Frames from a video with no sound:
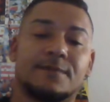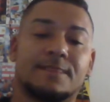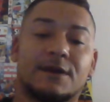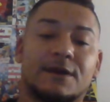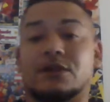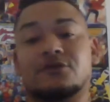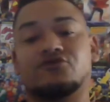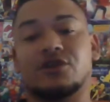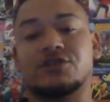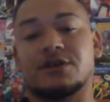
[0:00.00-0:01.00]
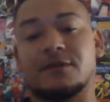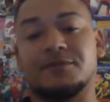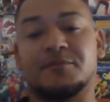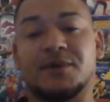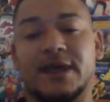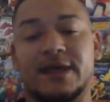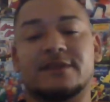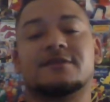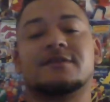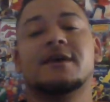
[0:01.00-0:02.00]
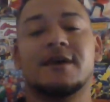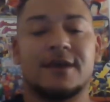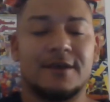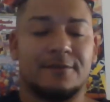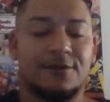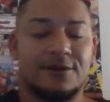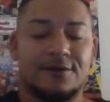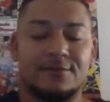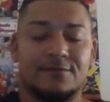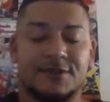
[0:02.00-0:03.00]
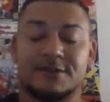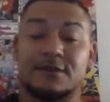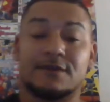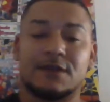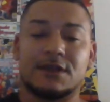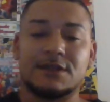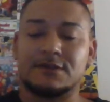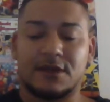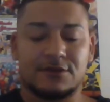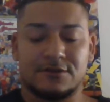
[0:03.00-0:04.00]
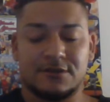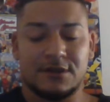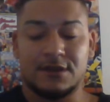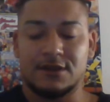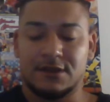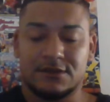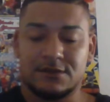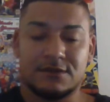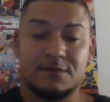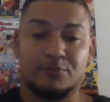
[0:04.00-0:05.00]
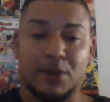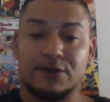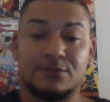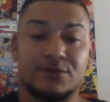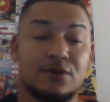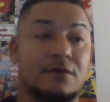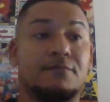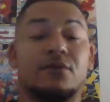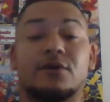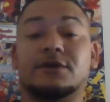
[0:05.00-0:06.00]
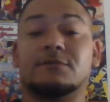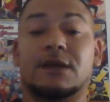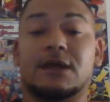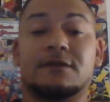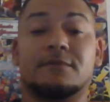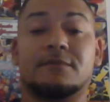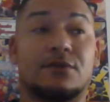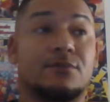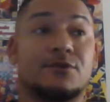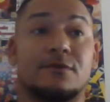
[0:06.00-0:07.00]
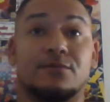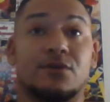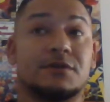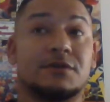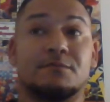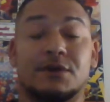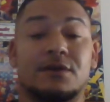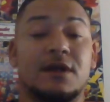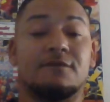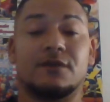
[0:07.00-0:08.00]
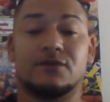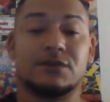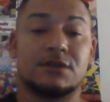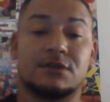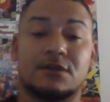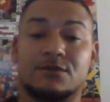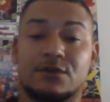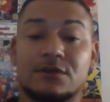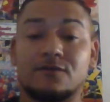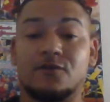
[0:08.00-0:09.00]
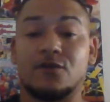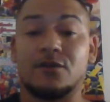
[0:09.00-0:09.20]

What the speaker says: I don't like drudging up the past. But to say the least, it better be on point, man. It better be on point. It better have everything that I'm looking for,